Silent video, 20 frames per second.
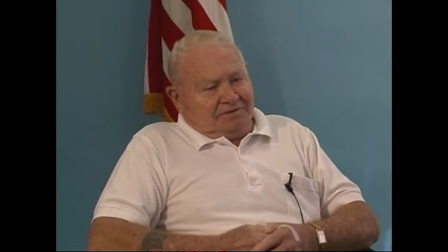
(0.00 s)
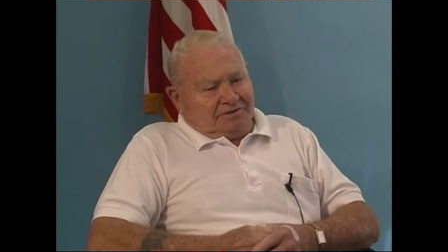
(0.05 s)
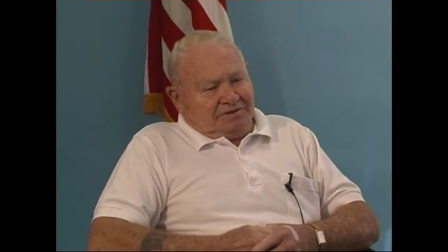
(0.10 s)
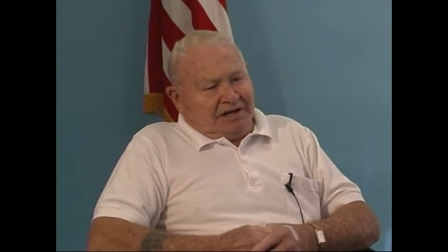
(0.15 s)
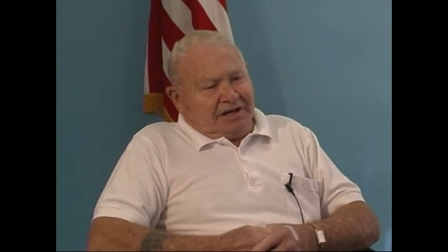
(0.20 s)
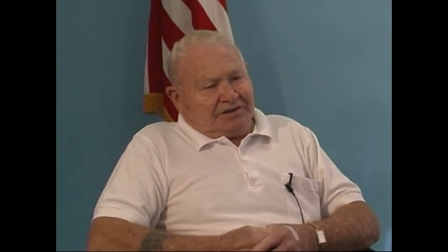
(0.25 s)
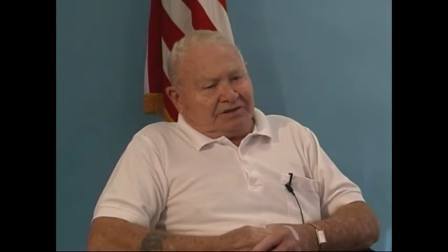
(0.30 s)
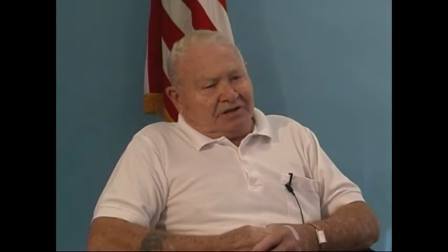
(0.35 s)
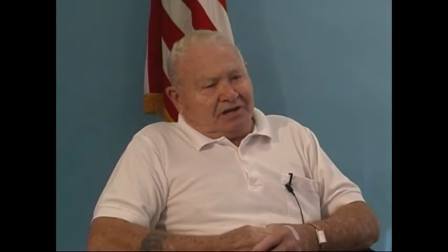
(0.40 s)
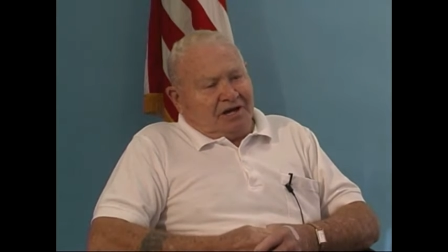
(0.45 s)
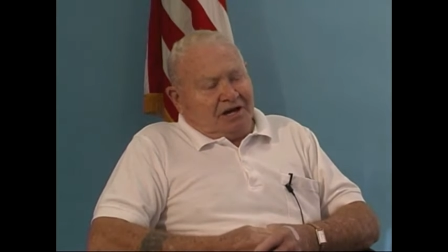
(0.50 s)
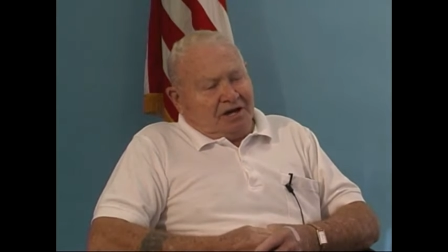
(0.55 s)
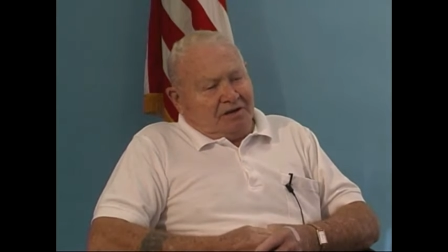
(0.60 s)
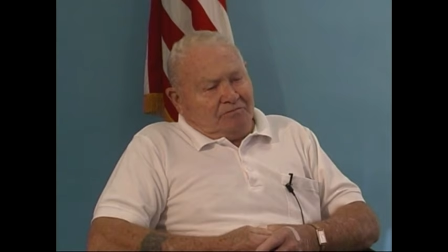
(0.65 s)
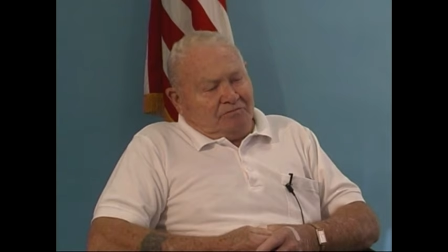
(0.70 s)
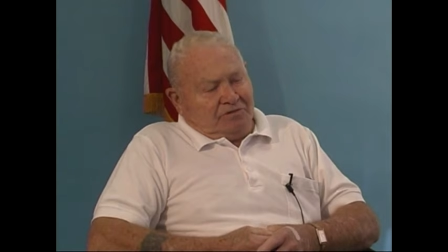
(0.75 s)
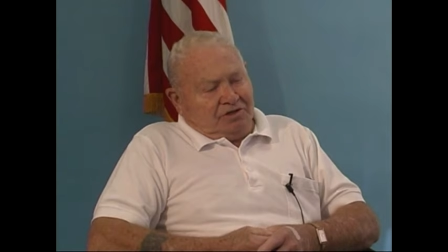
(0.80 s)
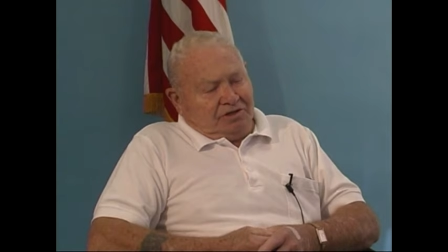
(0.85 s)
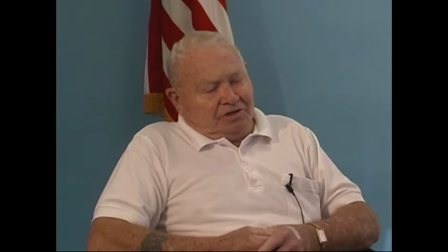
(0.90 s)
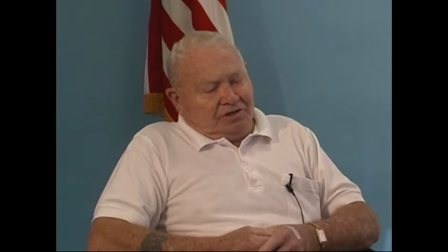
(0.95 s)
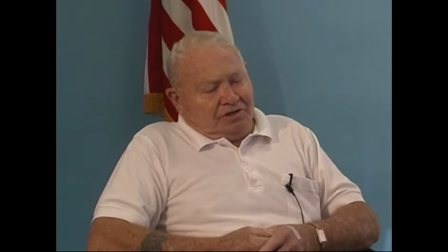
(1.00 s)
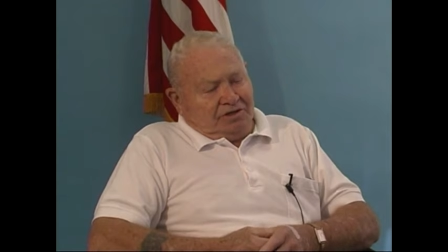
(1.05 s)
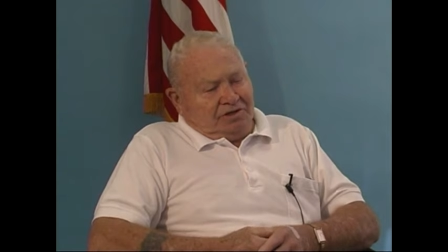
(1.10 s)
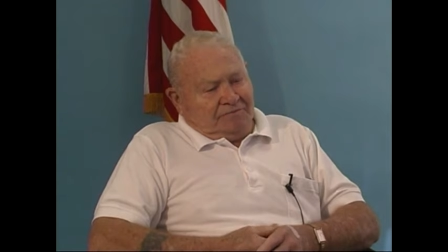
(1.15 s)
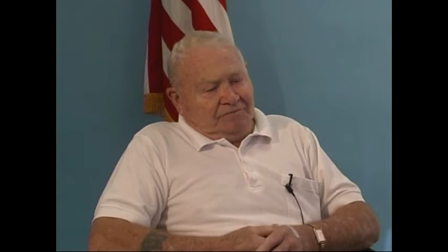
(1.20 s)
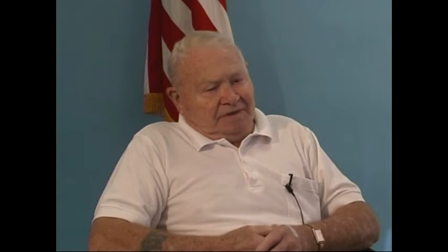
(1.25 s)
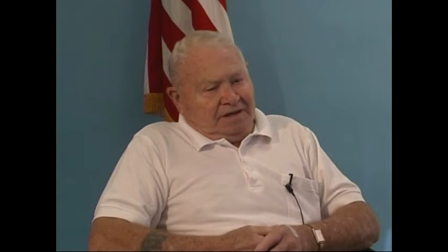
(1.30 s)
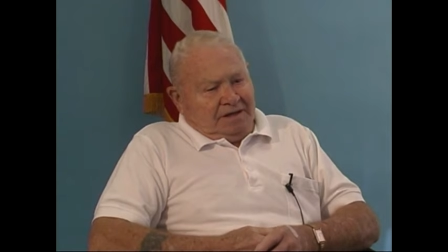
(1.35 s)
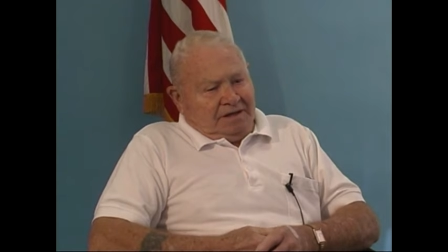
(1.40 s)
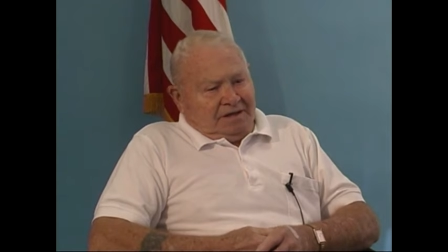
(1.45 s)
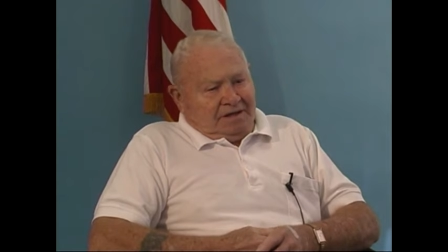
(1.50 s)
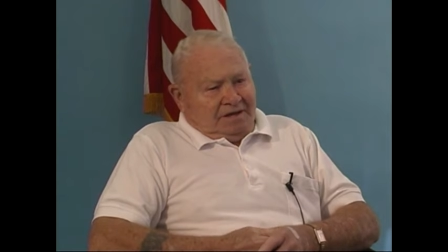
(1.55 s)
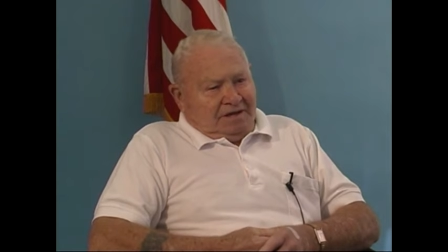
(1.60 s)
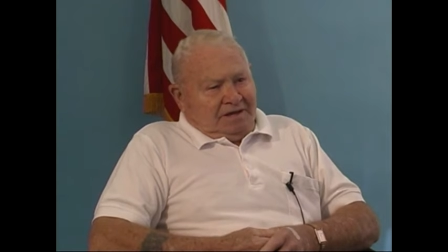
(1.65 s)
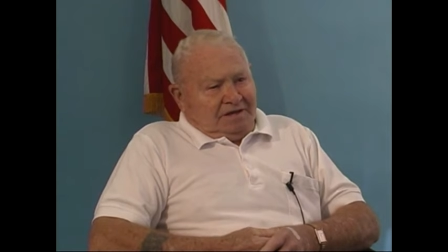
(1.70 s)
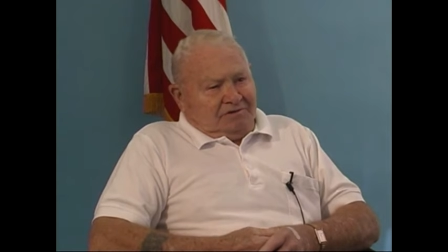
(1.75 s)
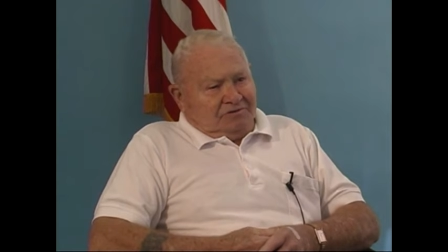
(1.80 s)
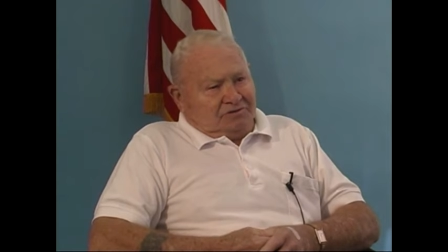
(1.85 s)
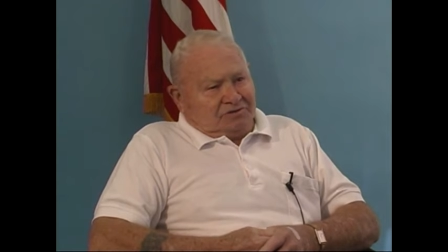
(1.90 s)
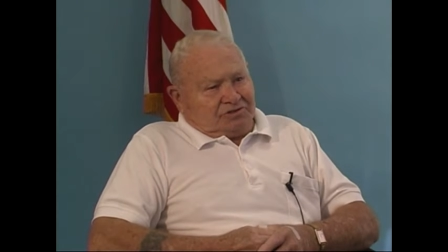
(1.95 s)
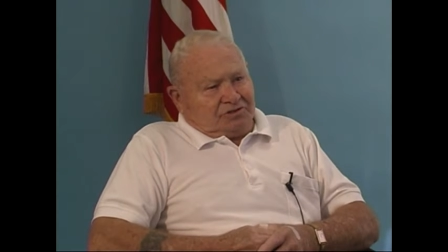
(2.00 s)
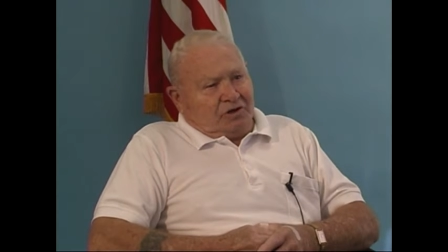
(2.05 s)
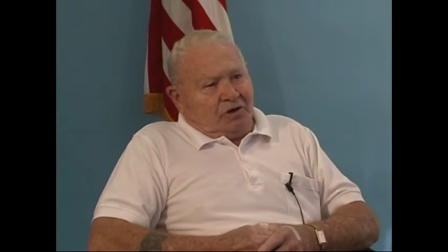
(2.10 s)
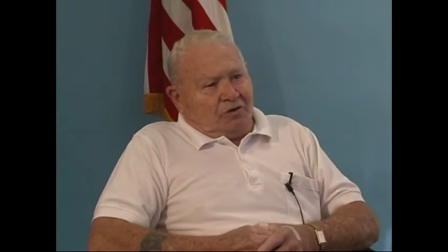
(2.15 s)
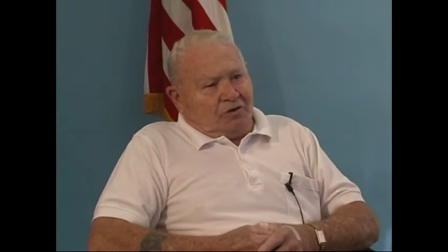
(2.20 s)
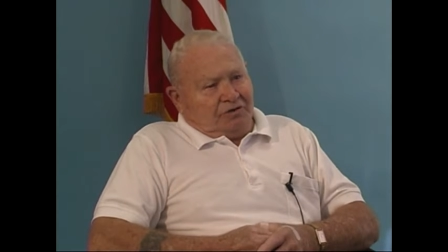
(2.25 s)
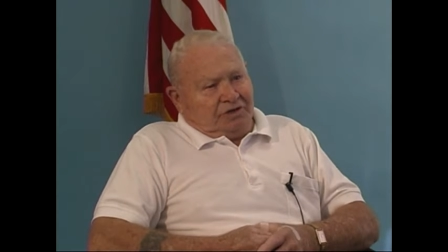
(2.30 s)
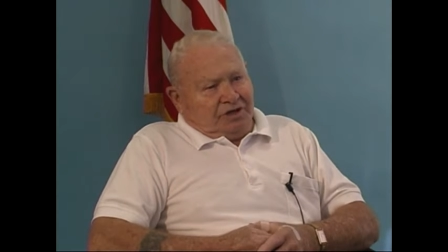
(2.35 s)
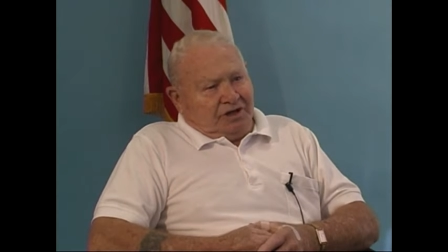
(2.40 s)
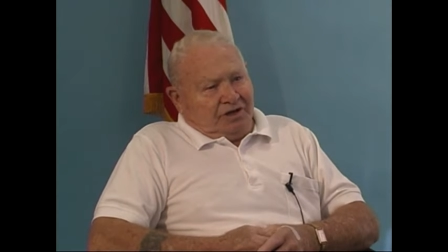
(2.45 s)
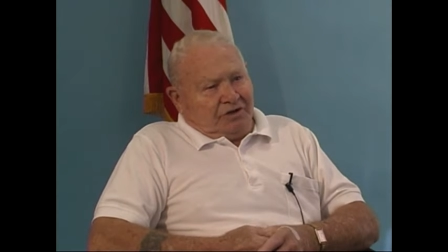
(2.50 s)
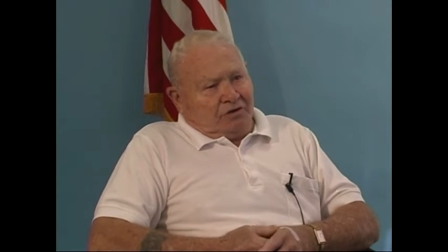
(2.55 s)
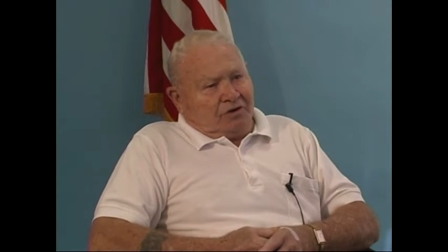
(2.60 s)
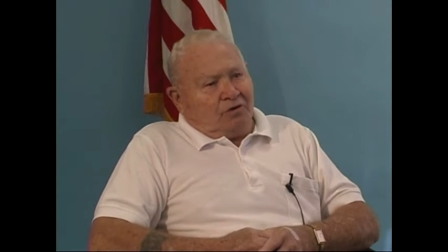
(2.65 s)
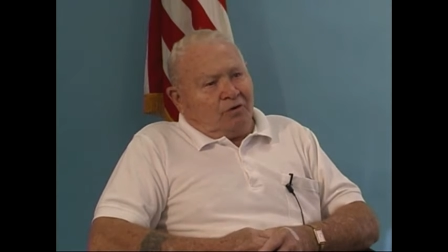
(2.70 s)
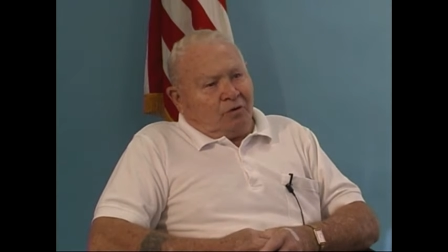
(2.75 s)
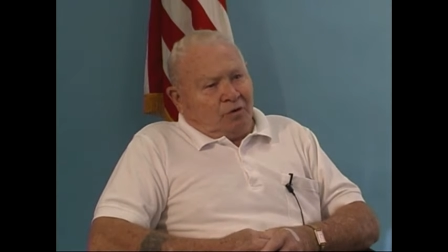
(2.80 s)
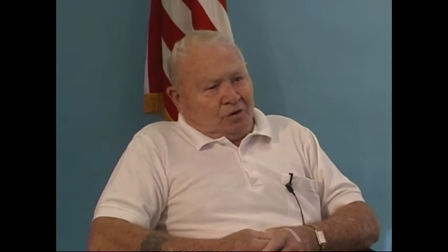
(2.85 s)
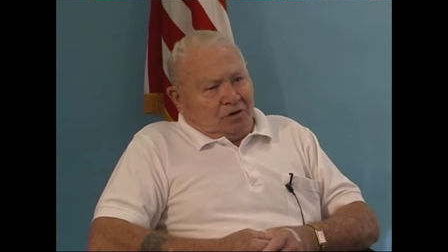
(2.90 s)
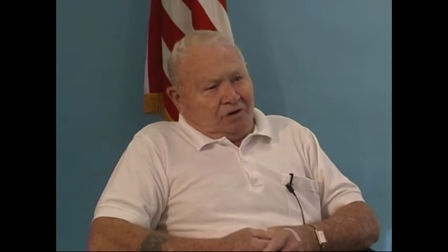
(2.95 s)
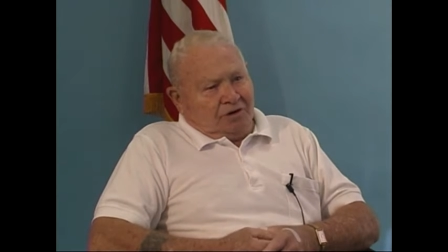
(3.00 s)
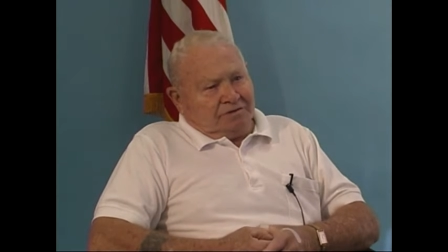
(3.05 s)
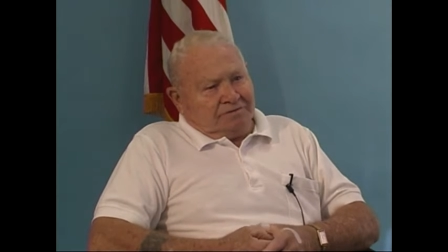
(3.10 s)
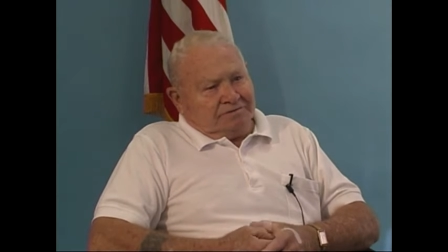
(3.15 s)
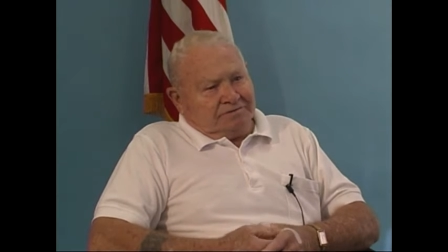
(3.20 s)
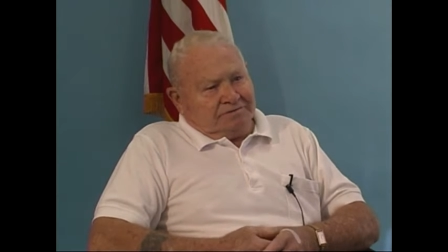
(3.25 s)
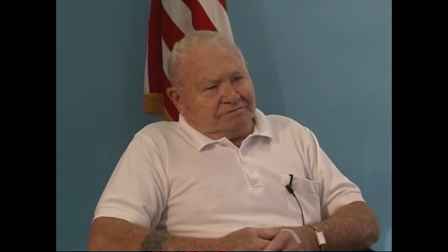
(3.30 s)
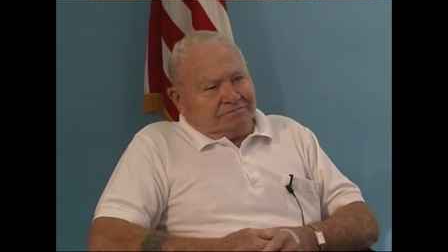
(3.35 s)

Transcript: at that time, the it was called Air Corps.